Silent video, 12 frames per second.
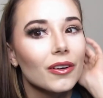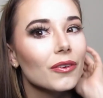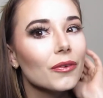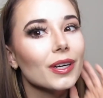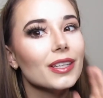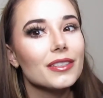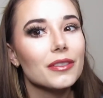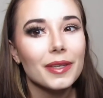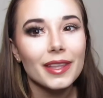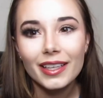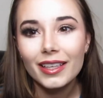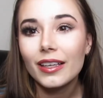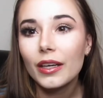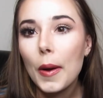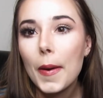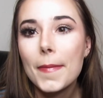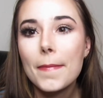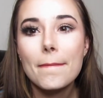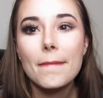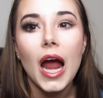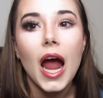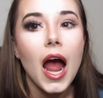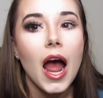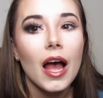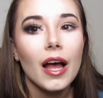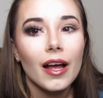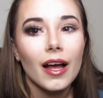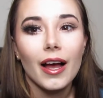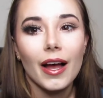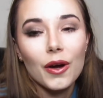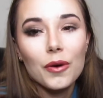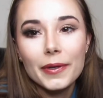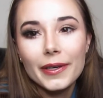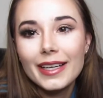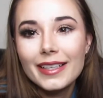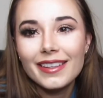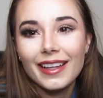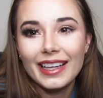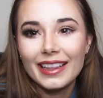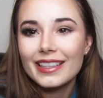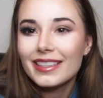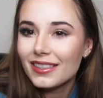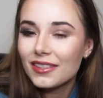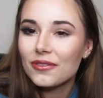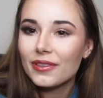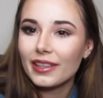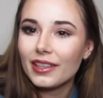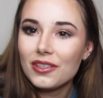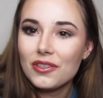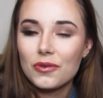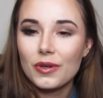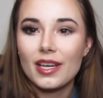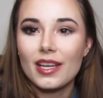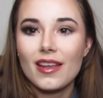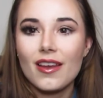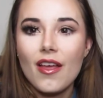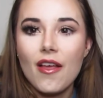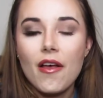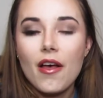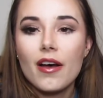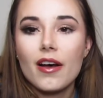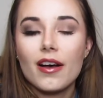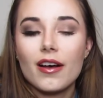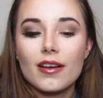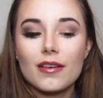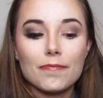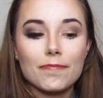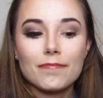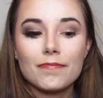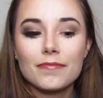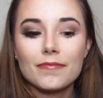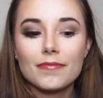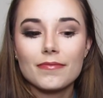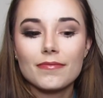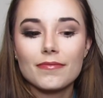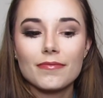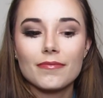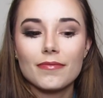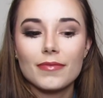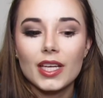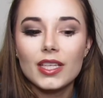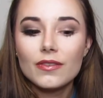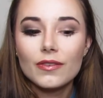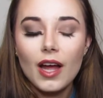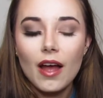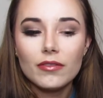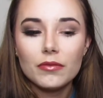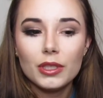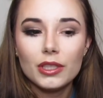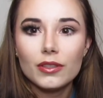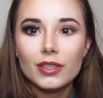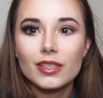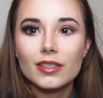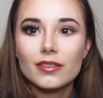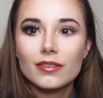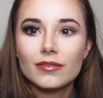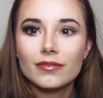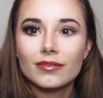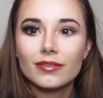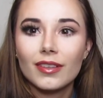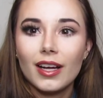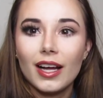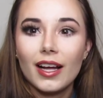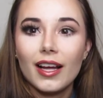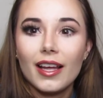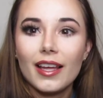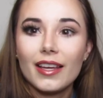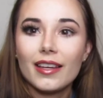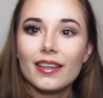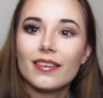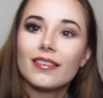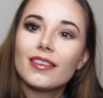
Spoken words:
What do we think? I hope you guys liked this and really enjoyed it. Thanks for having me do this. I